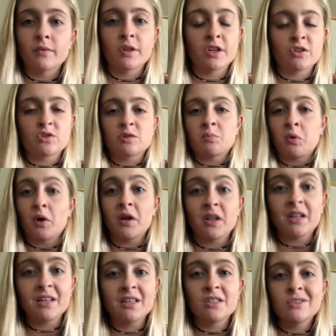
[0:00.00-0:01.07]
this was
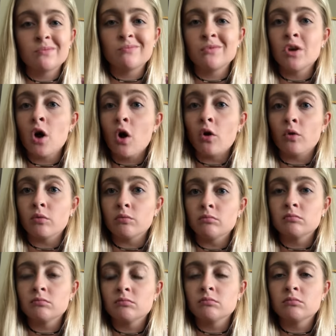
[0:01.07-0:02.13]
pointless. No,
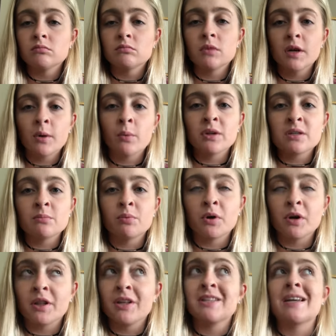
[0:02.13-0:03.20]
it wasn't
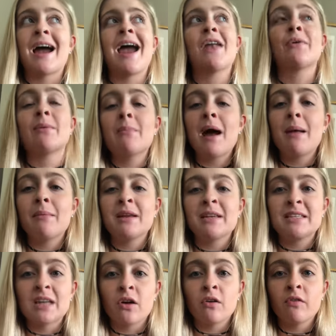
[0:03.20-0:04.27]
pointless. I had to remind
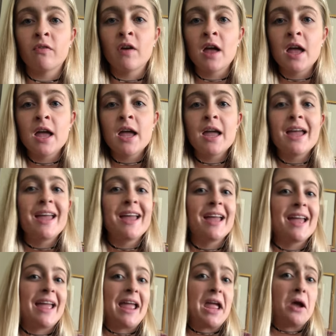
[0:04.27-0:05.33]
myself,
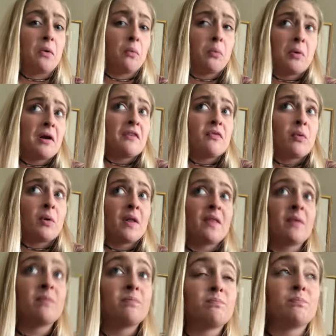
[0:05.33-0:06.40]
what if one of
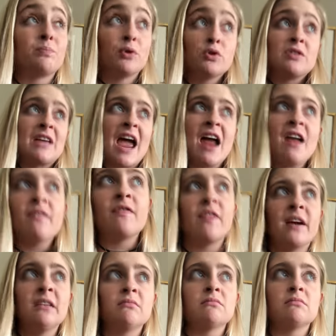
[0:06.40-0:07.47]
the boots had
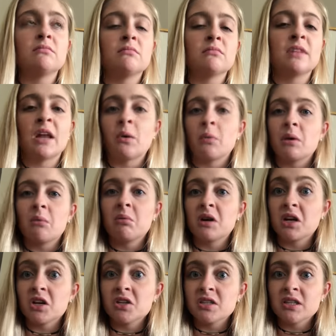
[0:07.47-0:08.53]
fit? Then it would have been a
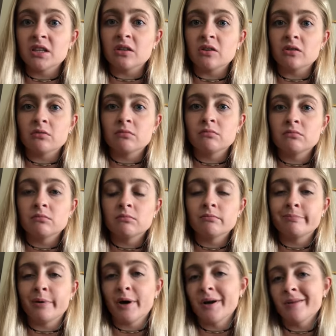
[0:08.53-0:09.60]
good deal.
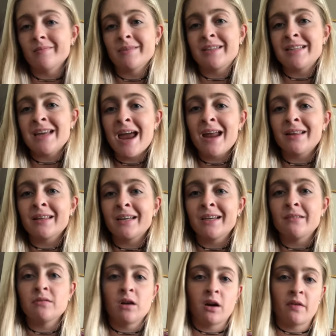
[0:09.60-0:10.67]
But
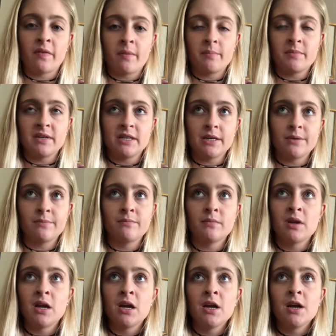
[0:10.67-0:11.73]
sadly, none of them did.
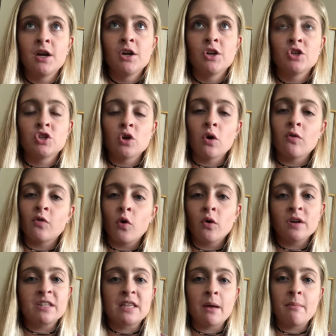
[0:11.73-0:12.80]
So of
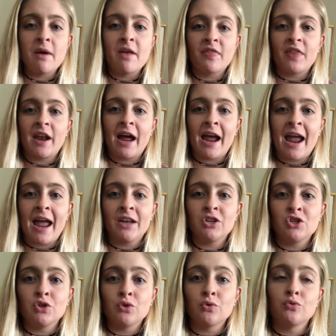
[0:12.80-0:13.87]
course that meant that I had
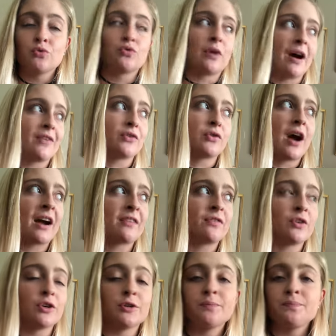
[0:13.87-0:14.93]
to drive to
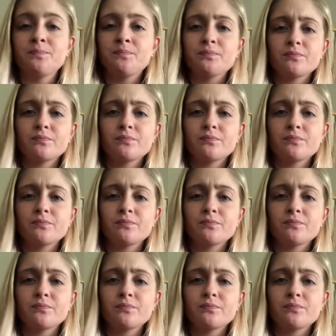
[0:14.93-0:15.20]
Rockford,